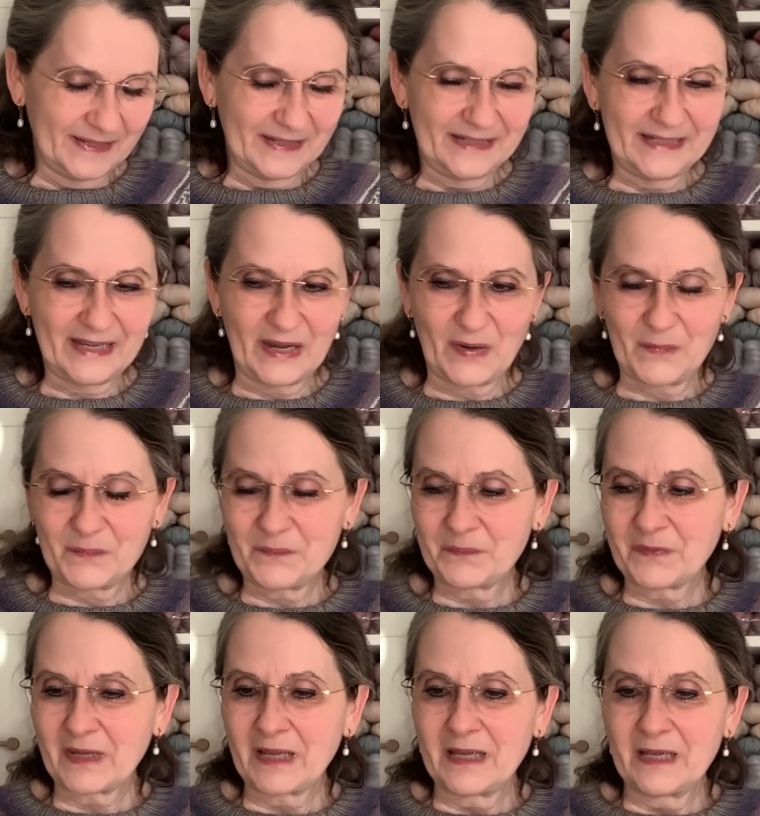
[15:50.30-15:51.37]
Yeah.
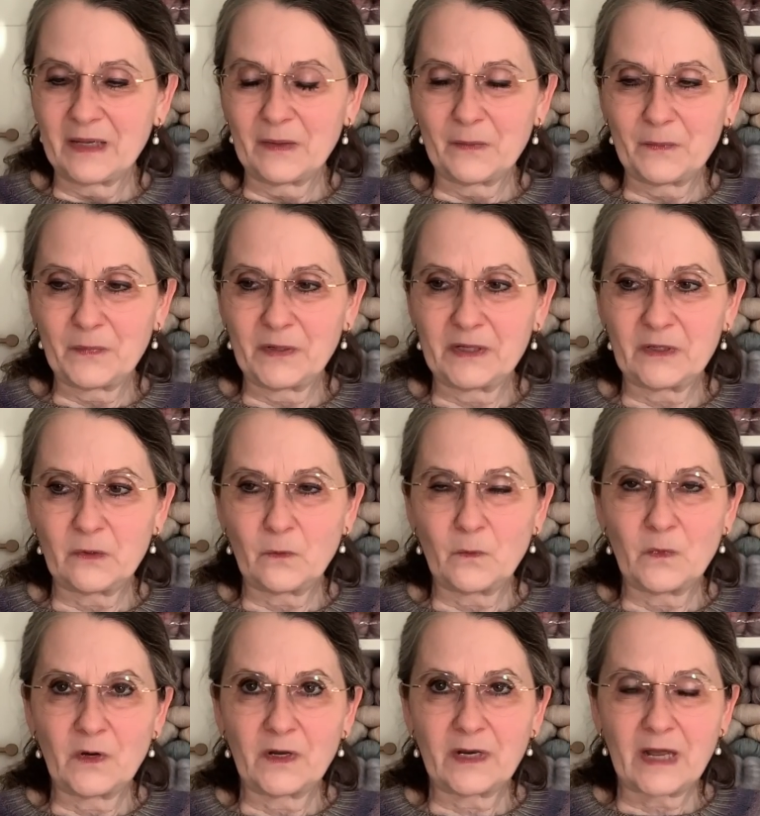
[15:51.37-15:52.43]
But
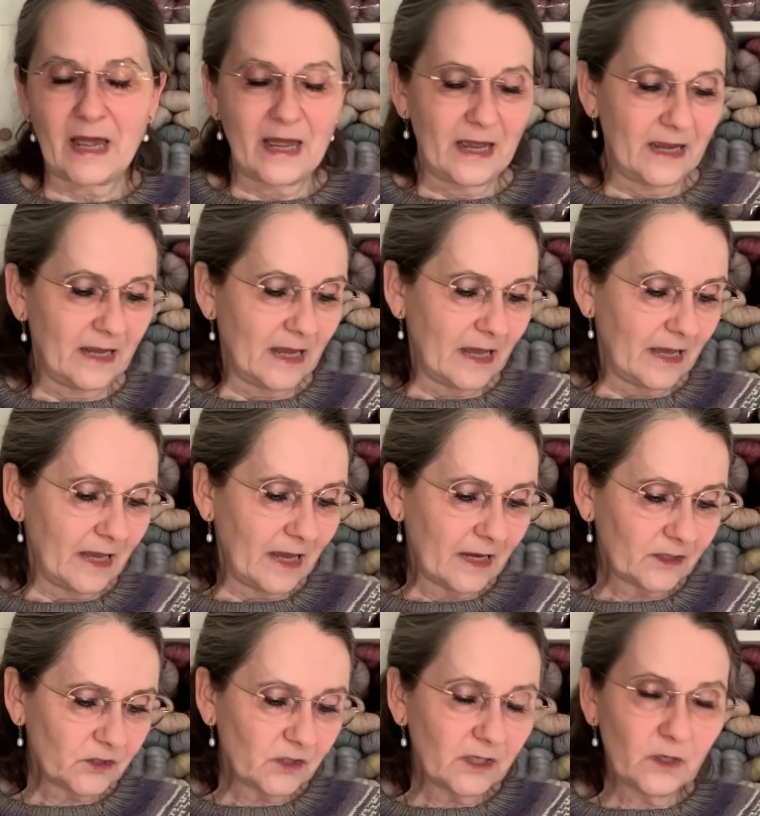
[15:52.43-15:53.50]
what I
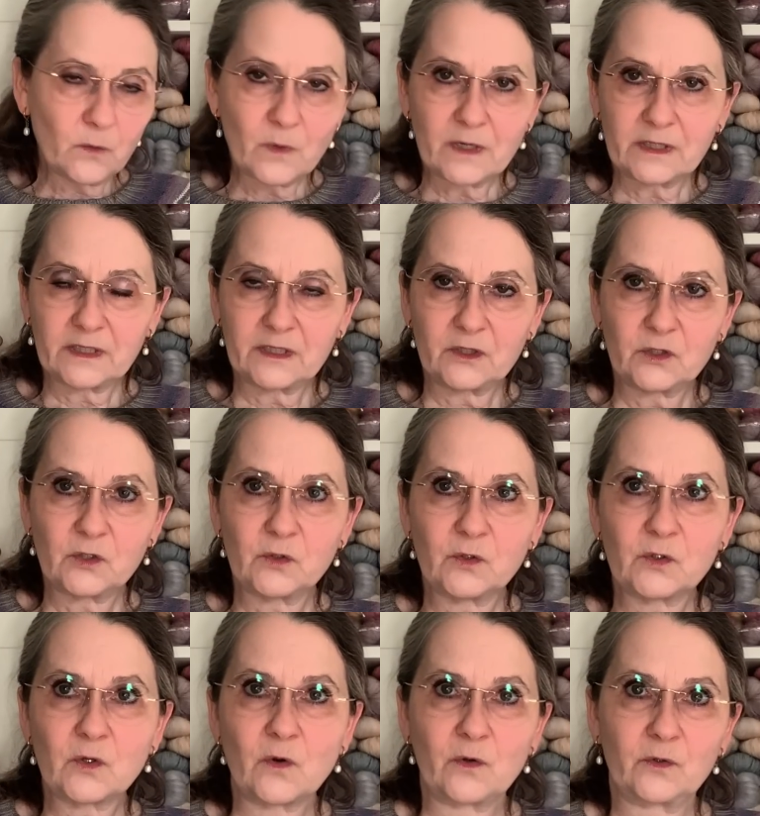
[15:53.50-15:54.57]
actually wanted to
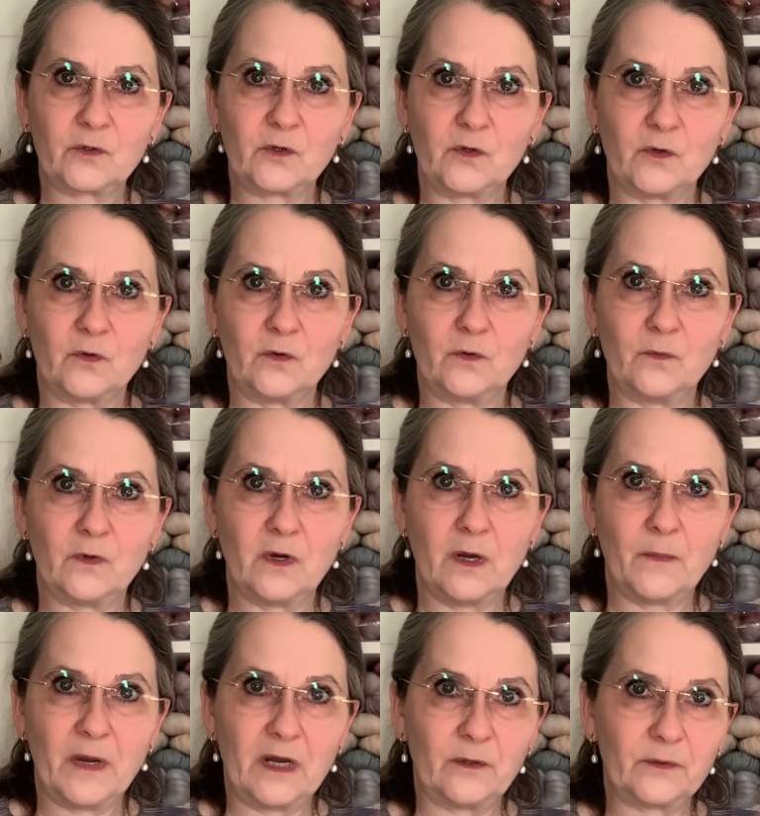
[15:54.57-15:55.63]
talk to you
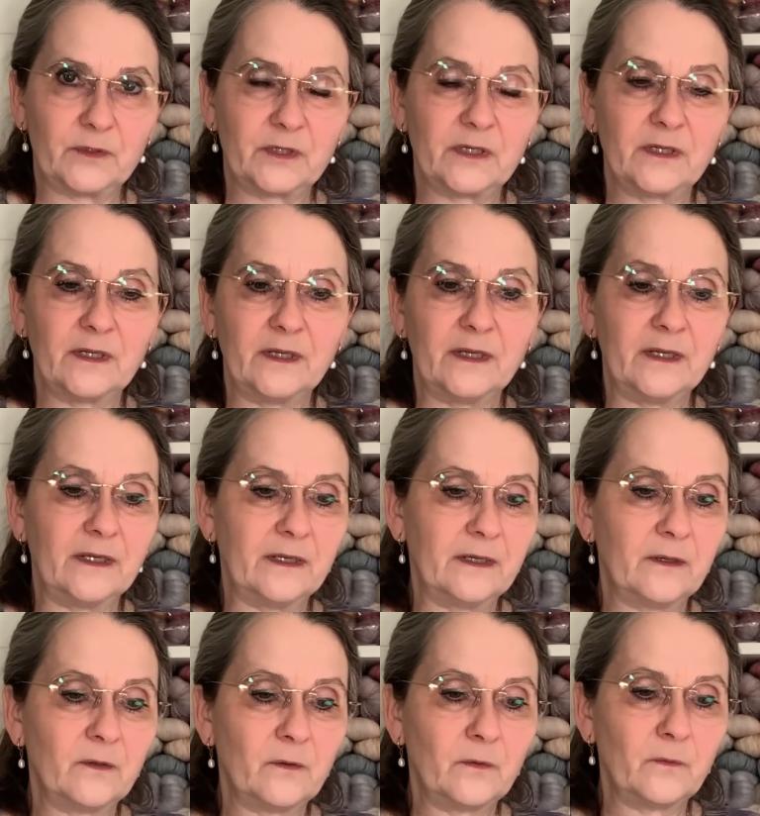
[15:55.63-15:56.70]
about
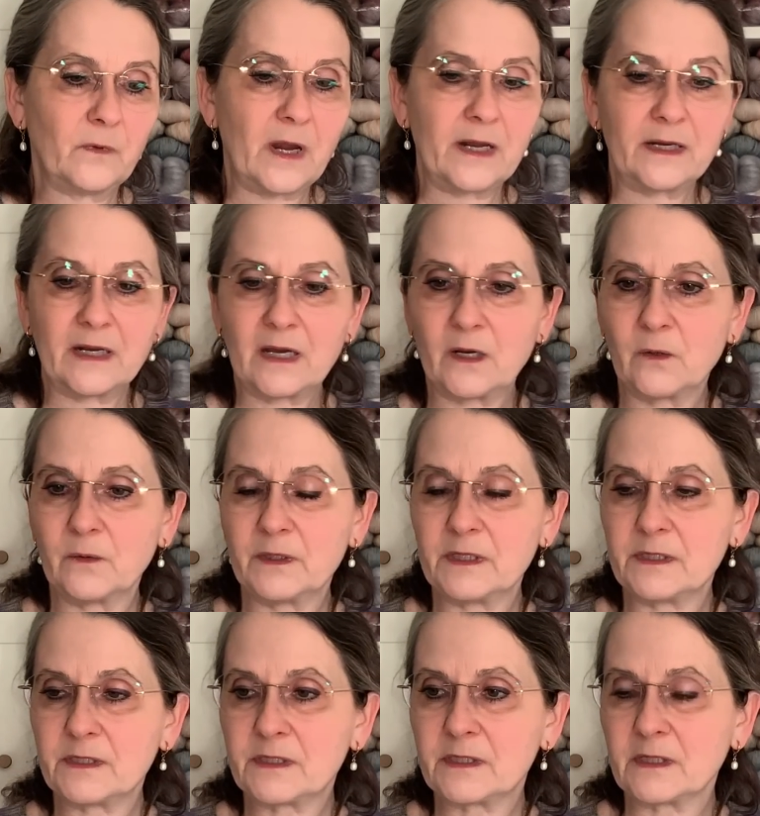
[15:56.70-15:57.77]
right now
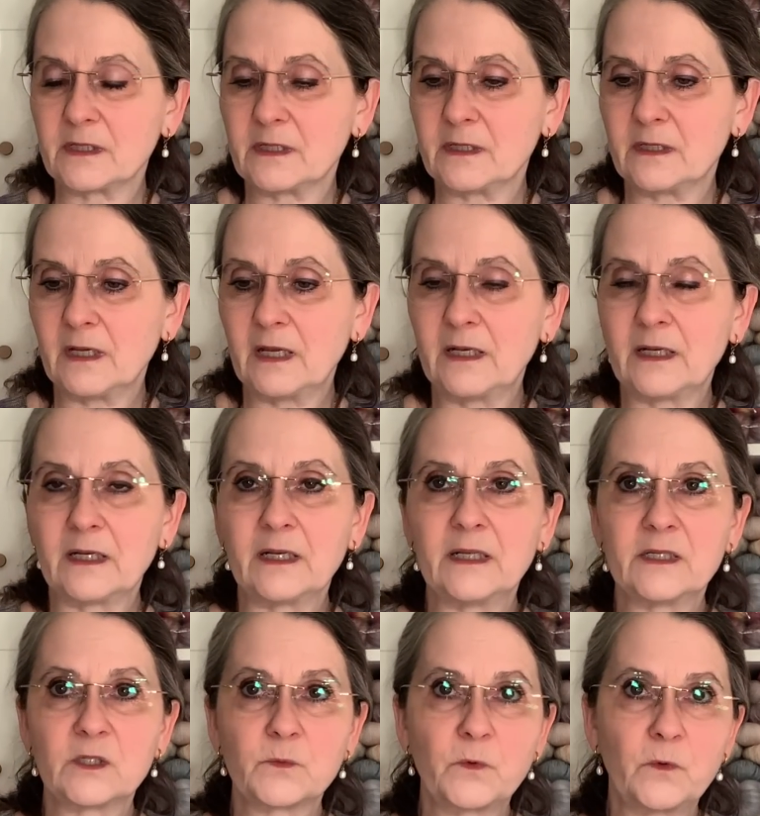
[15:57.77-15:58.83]
is a little
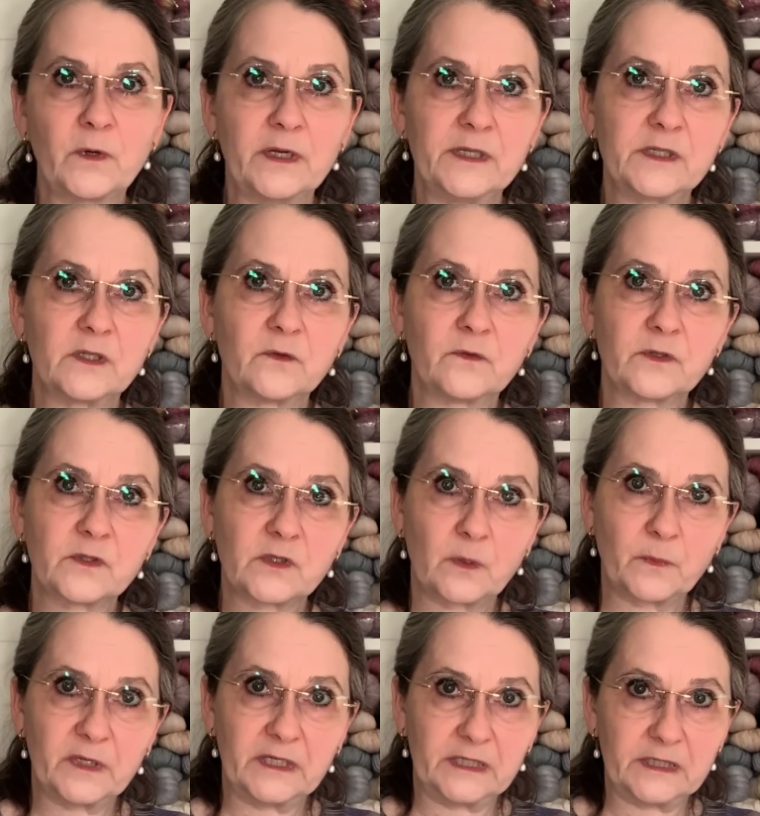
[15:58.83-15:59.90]
inspiration for
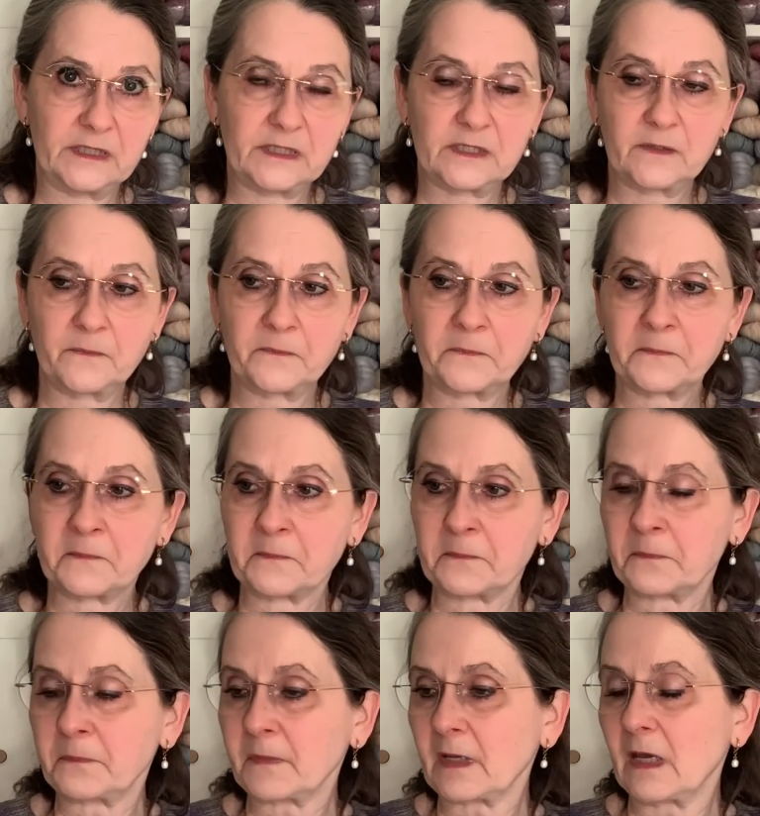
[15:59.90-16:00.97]
summer knits.
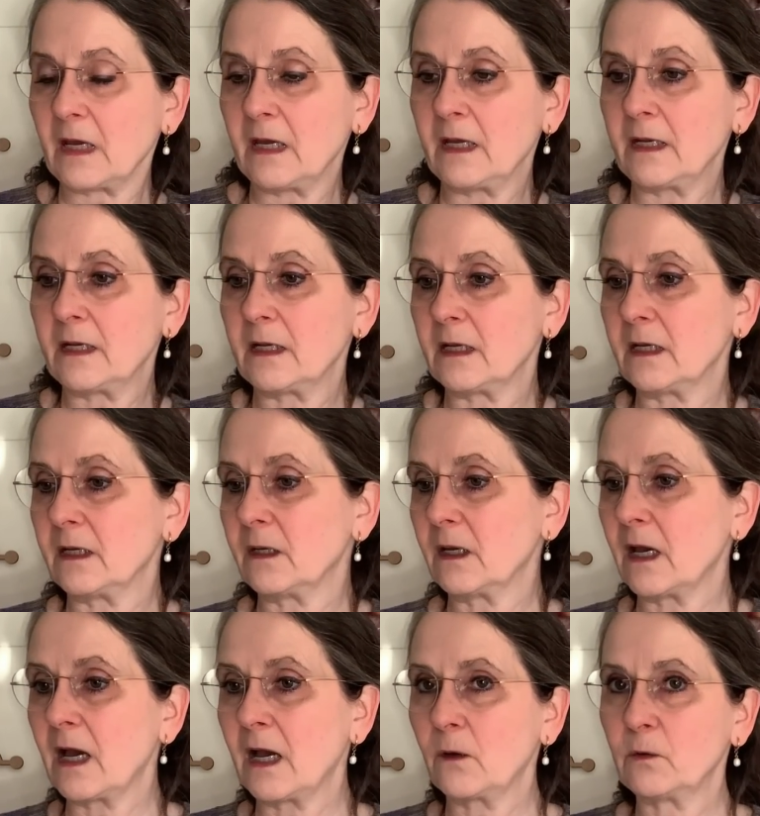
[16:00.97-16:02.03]
And
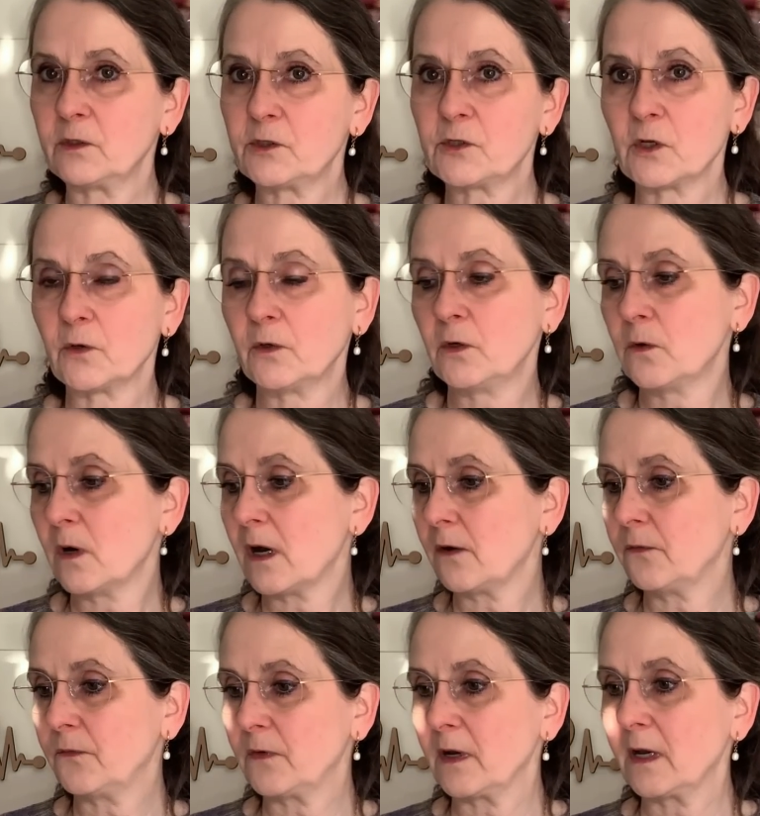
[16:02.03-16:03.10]
I will show you how
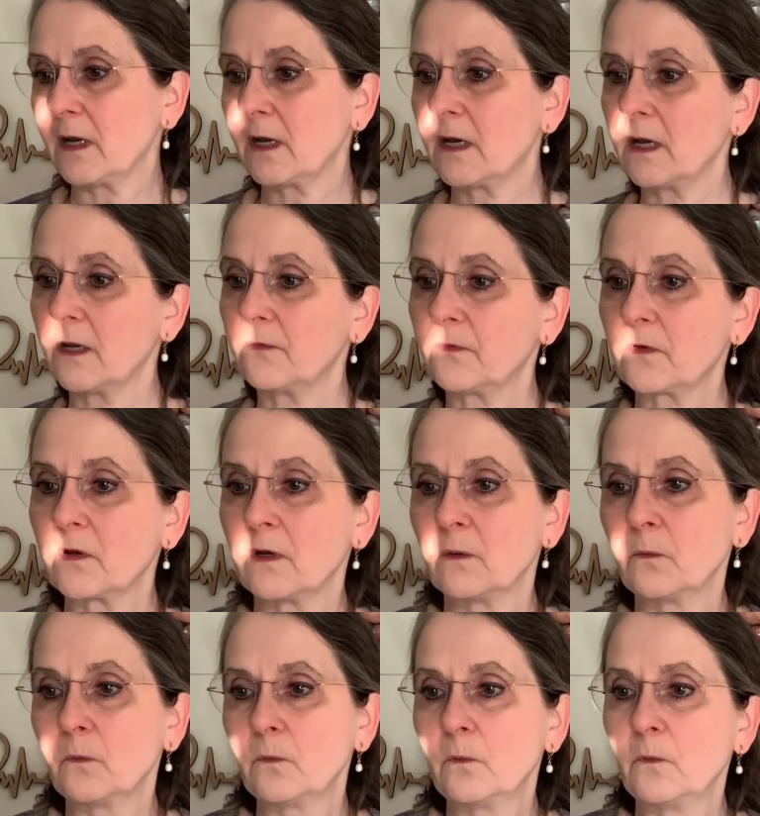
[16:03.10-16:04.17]
far I've
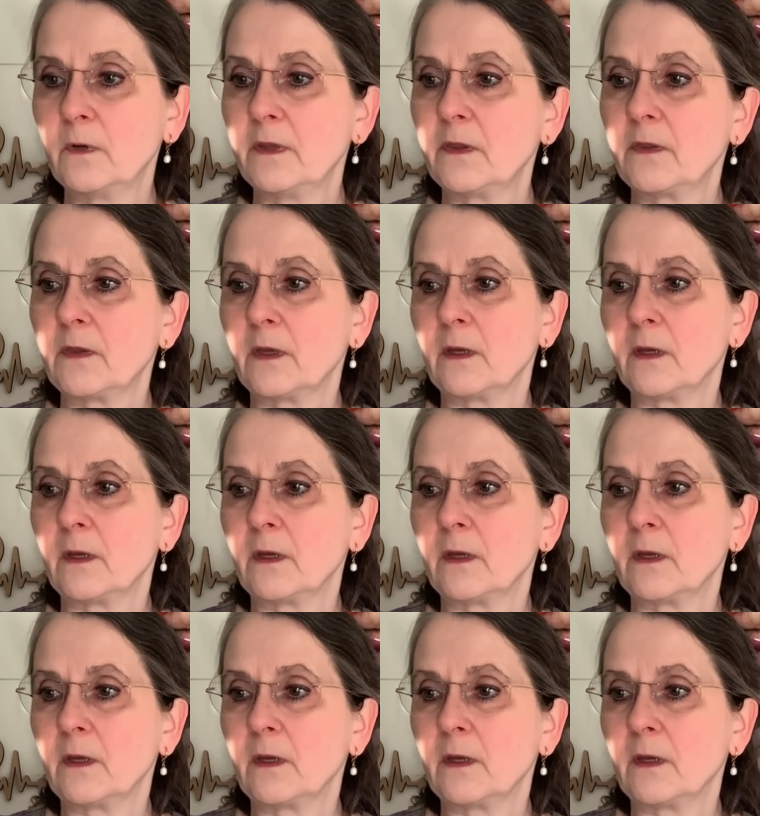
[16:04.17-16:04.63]
come with